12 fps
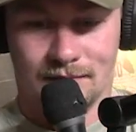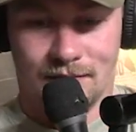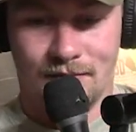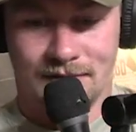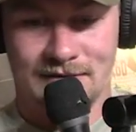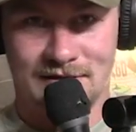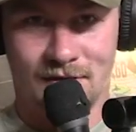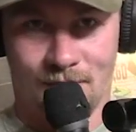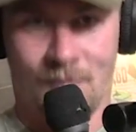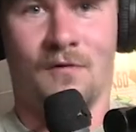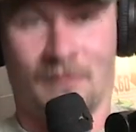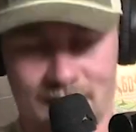dude, it's still
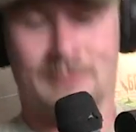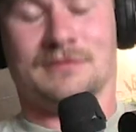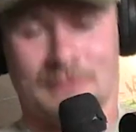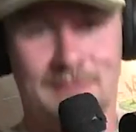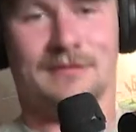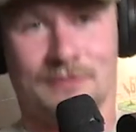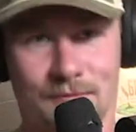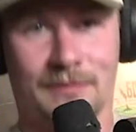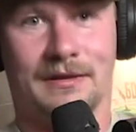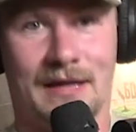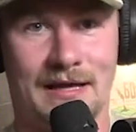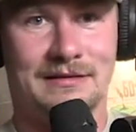moving. It's just
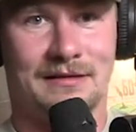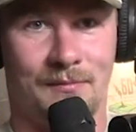doing this.